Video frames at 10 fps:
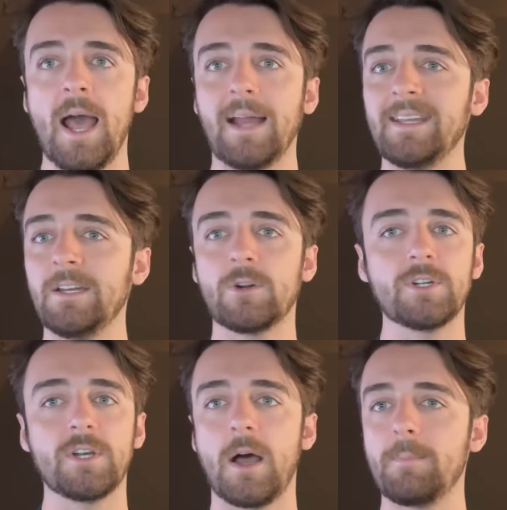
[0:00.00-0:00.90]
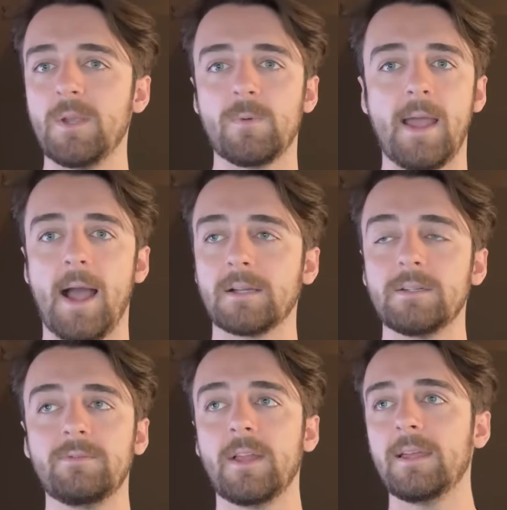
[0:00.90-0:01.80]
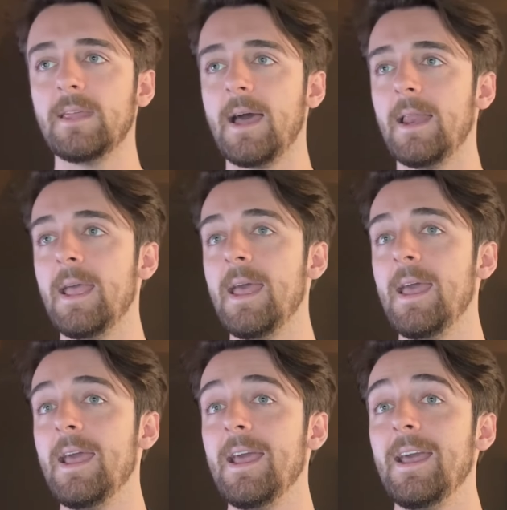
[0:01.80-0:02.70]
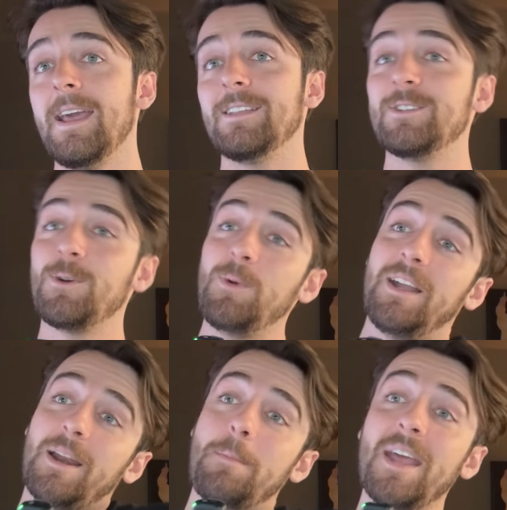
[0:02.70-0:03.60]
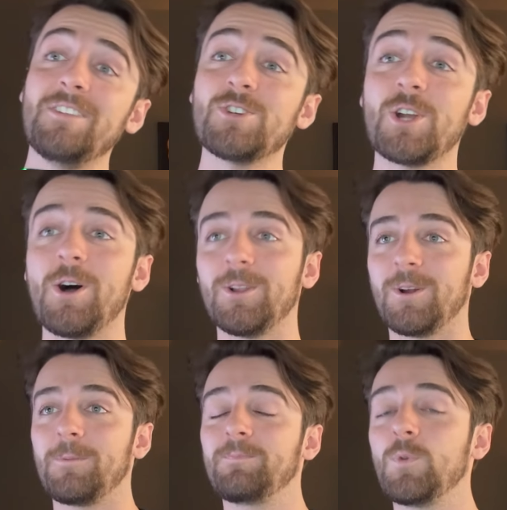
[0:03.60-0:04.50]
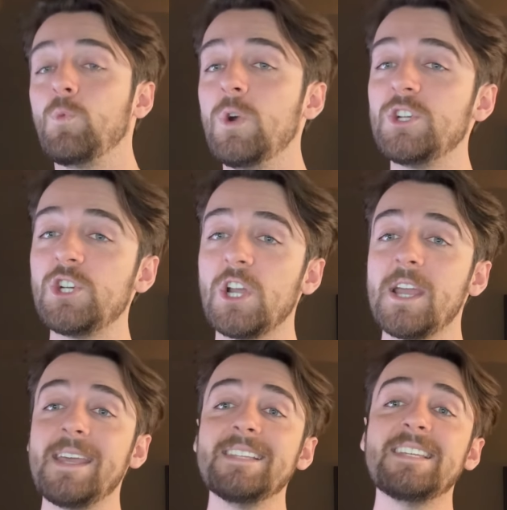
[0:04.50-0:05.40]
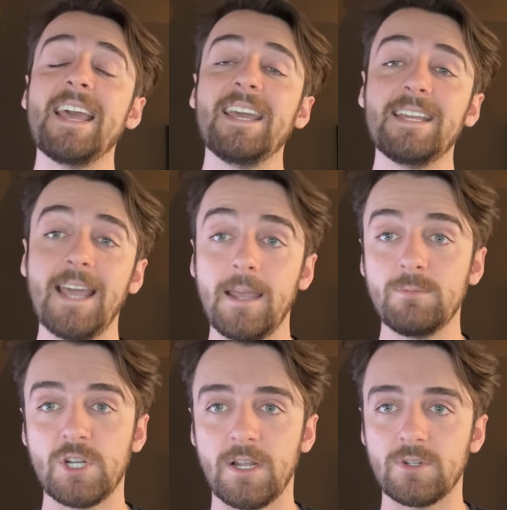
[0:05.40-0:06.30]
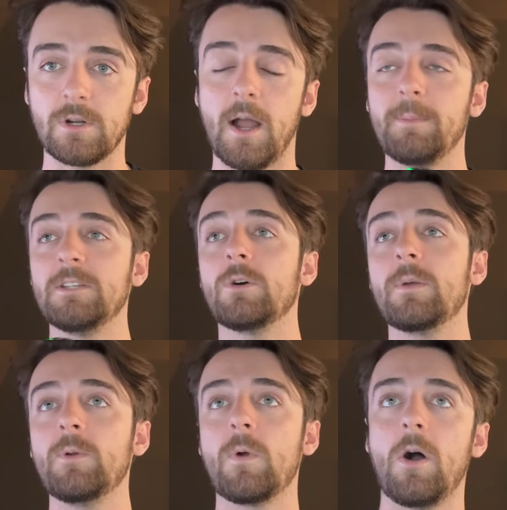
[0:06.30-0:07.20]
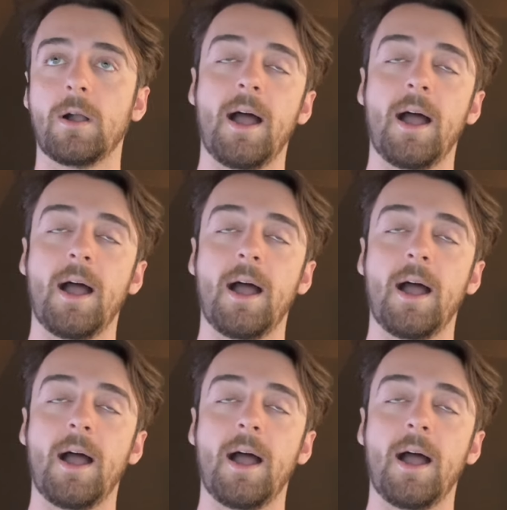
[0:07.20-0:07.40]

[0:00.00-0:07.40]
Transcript: I need her to not be reactive like that. And so we got a pinch collar, which is a game changer. I mean, don't get me wrong.